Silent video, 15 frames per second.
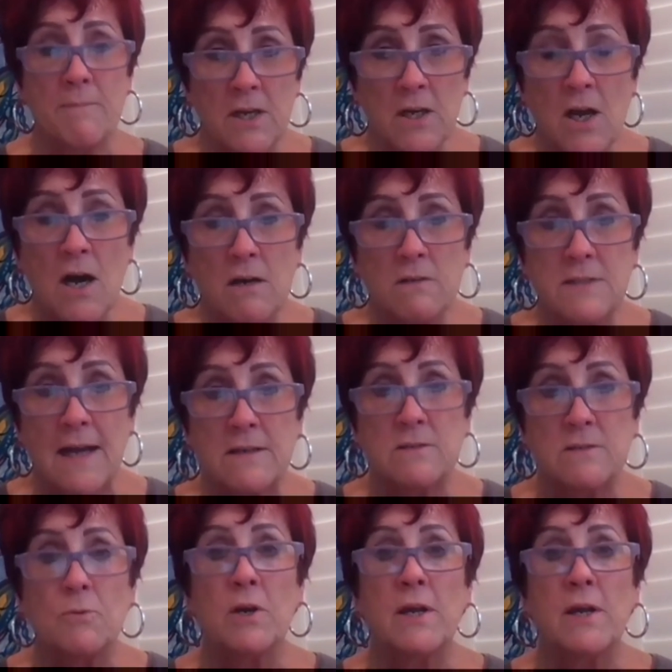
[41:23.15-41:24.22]
going to call Dr.
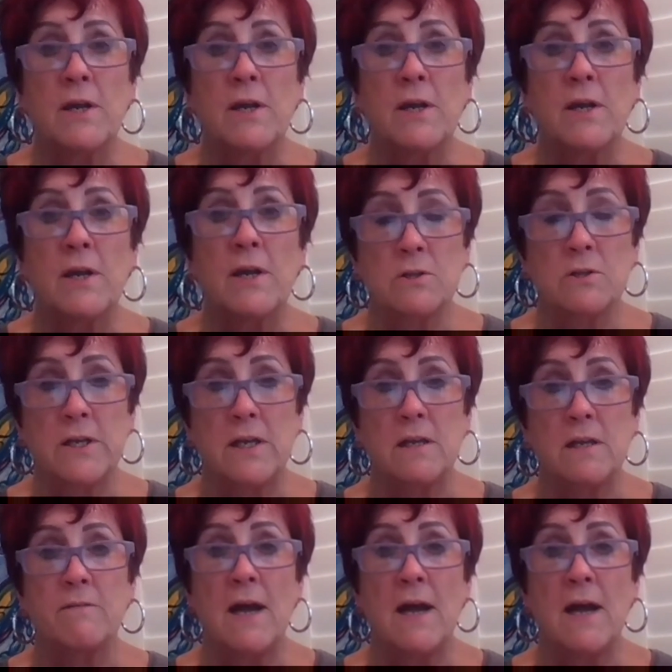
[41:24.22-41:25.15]
Marquette when you leave.